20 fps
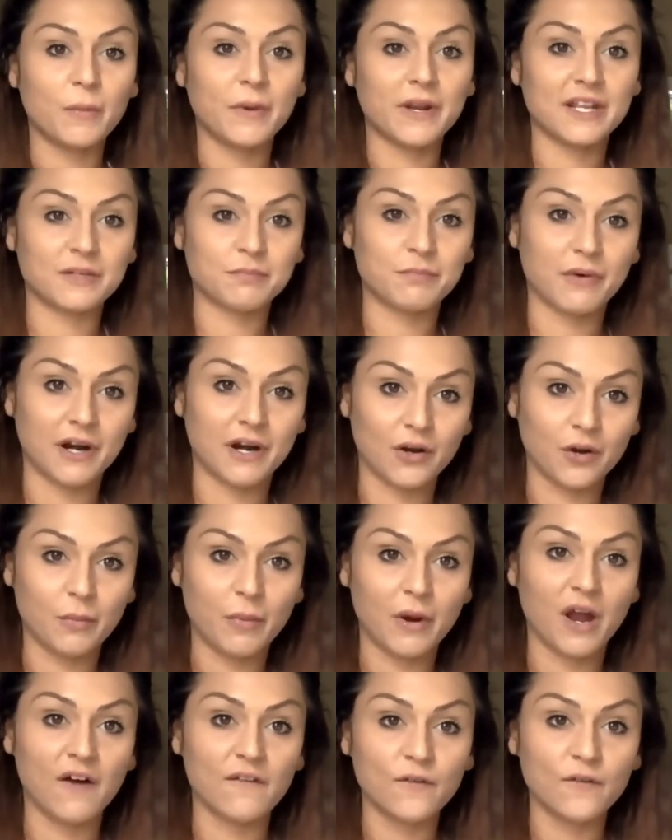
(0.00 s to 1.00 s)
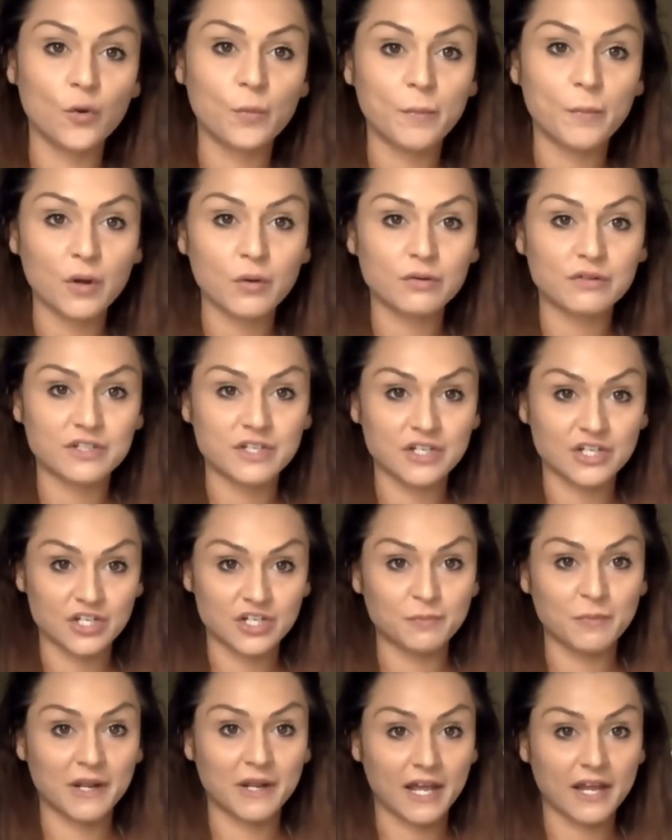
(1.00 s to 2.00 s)
me this brand new pair of Ugg boots, and she's
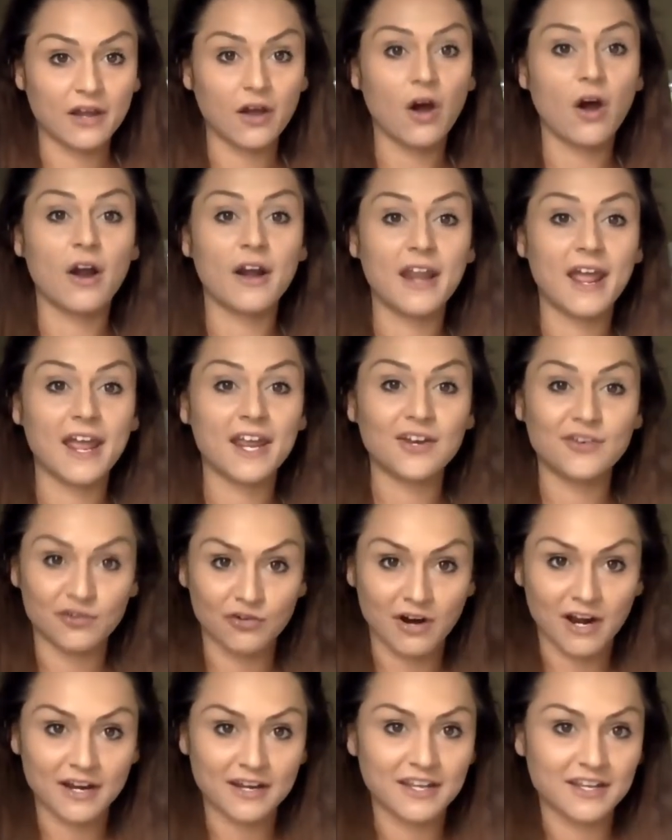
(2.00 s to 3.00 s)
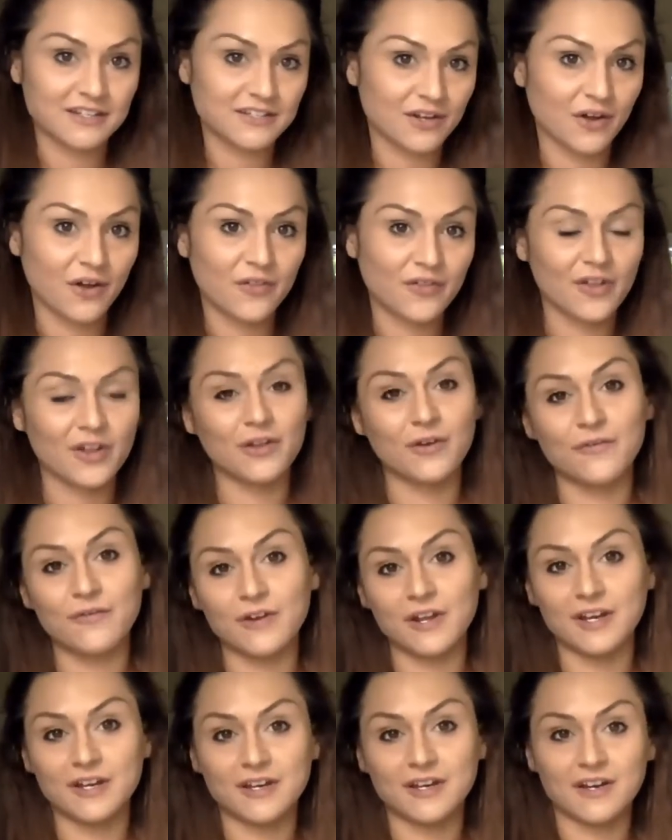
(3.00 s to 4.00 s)
been like, "Oh, Nay, try these on, they're
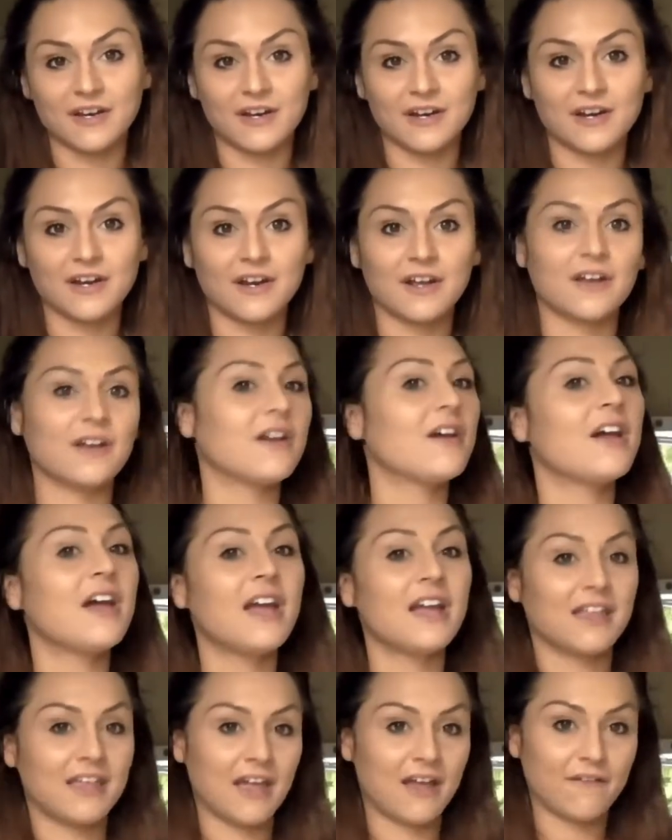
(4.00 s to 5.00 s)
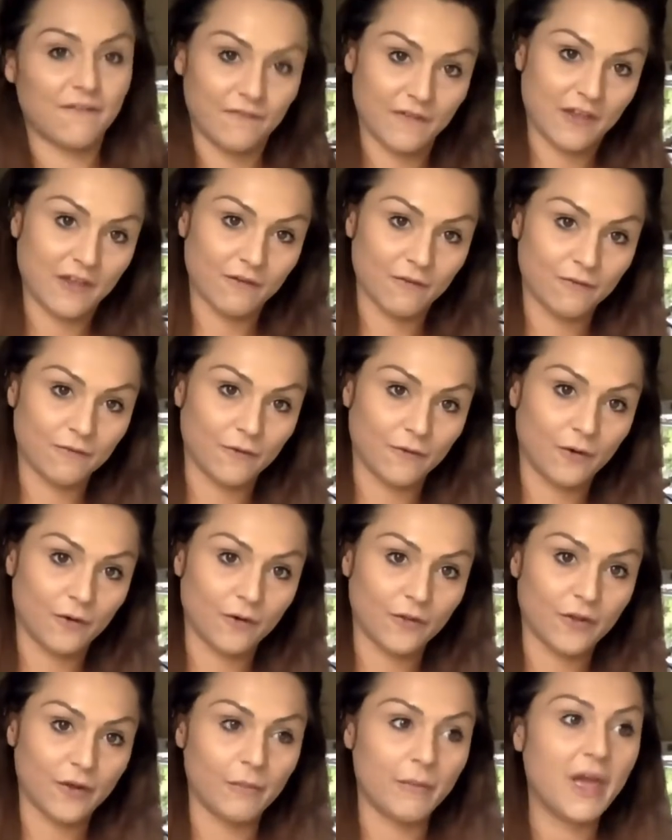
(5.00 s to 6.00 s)
lovely, get a feel for
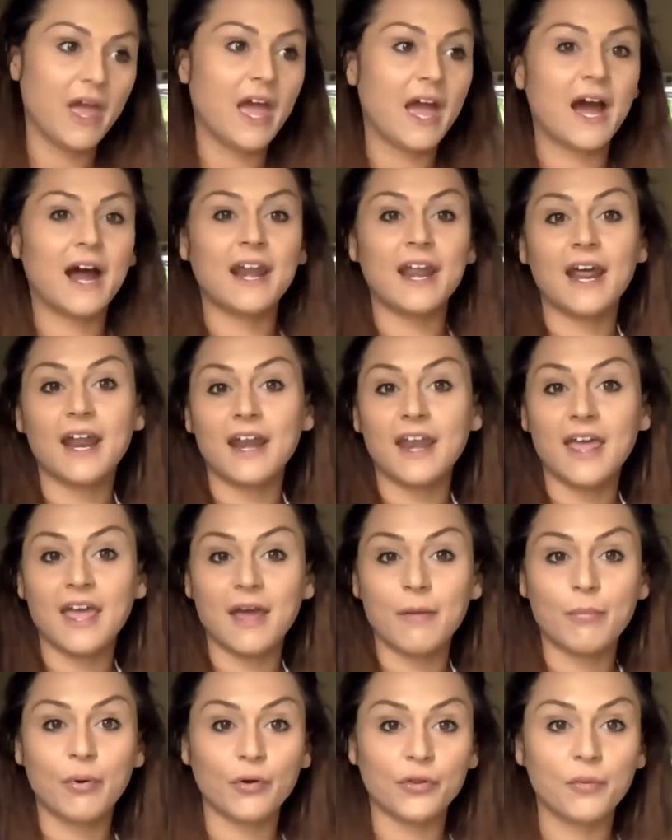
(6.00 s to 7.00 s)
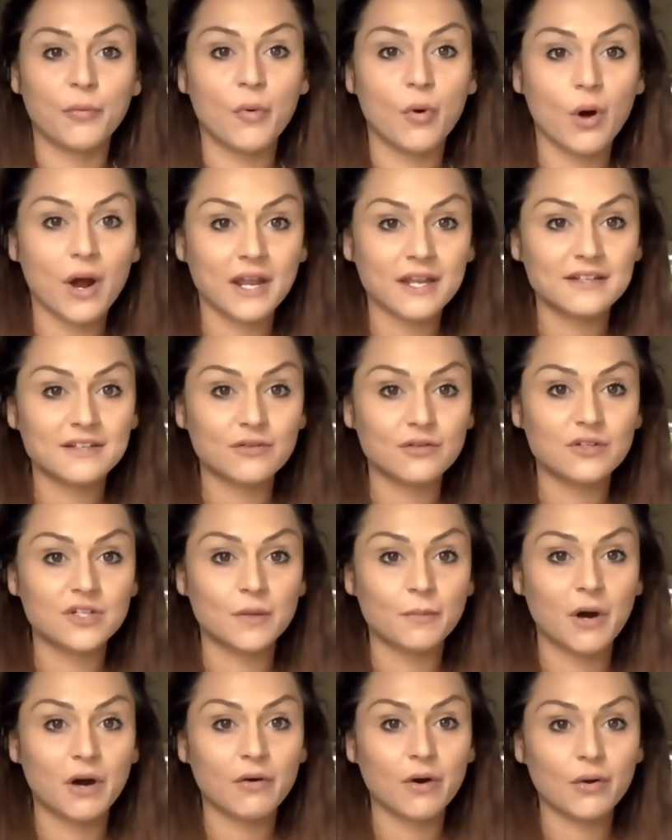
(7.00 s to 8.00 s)
them, and then put them away till
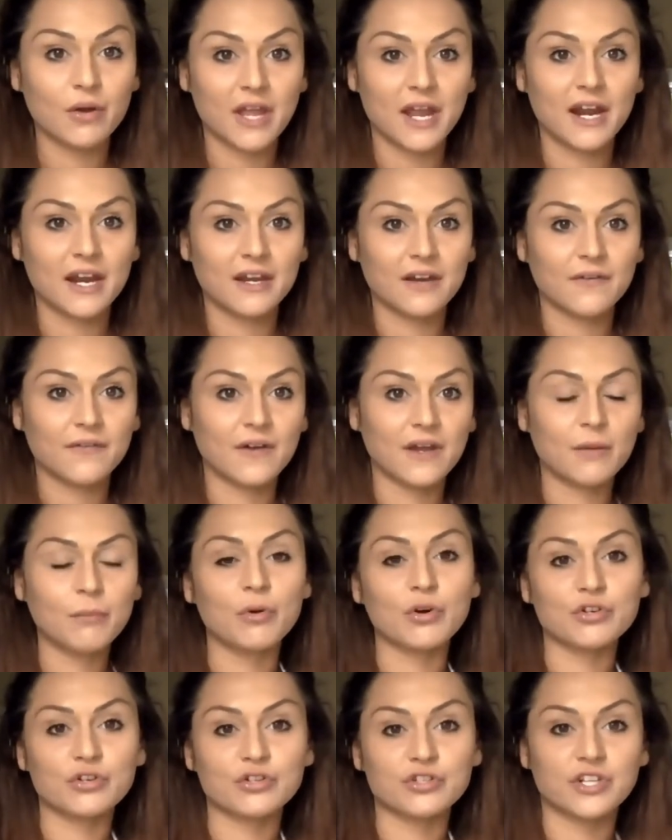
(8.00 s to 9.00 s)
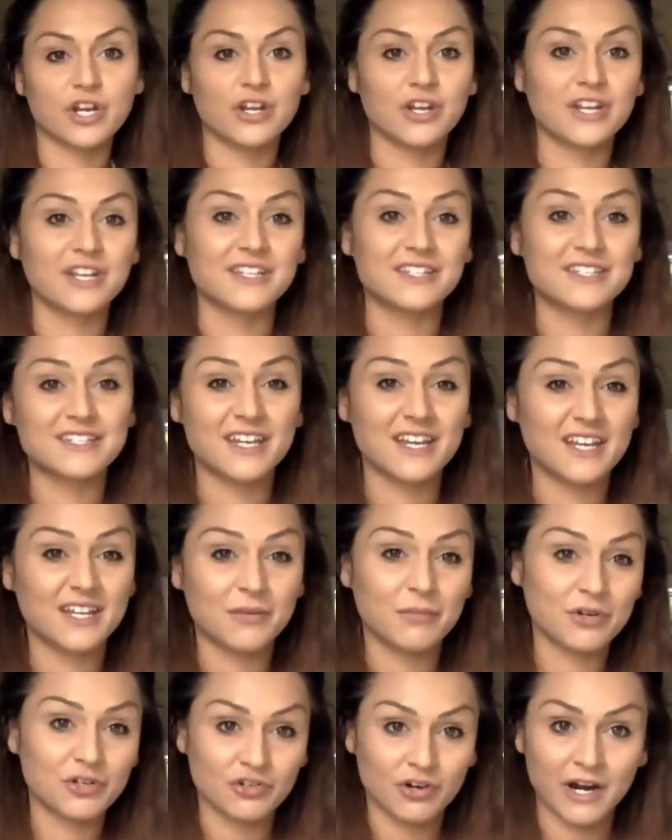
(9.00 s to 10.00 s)
tomorrow," kind of thing, but just so you can see
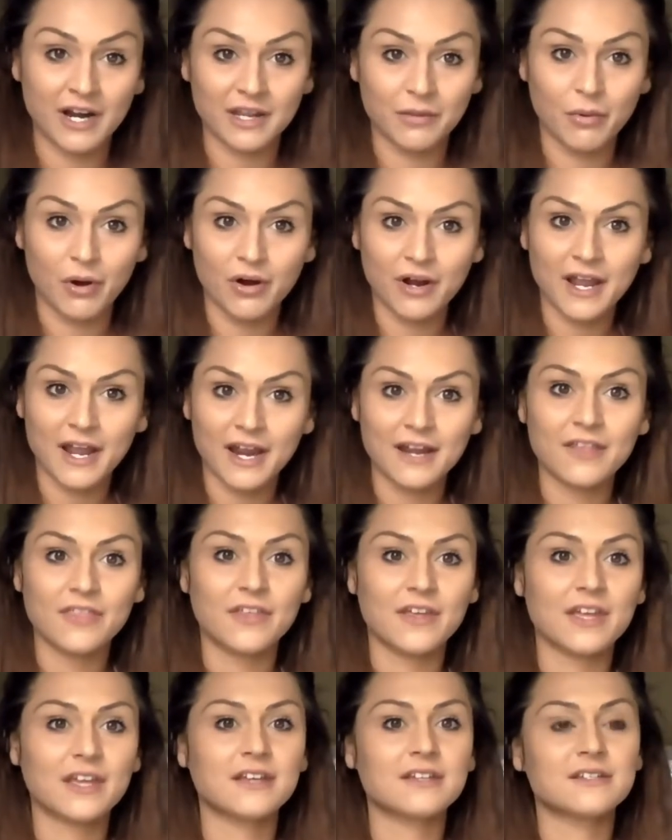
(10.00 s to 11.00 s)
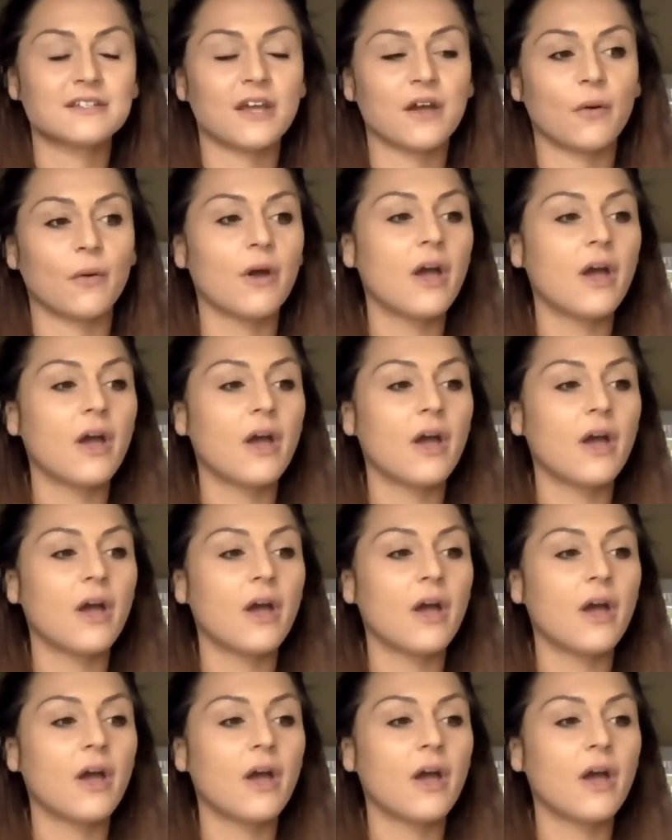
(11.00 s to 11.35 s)
them and try them on, kind of thing. So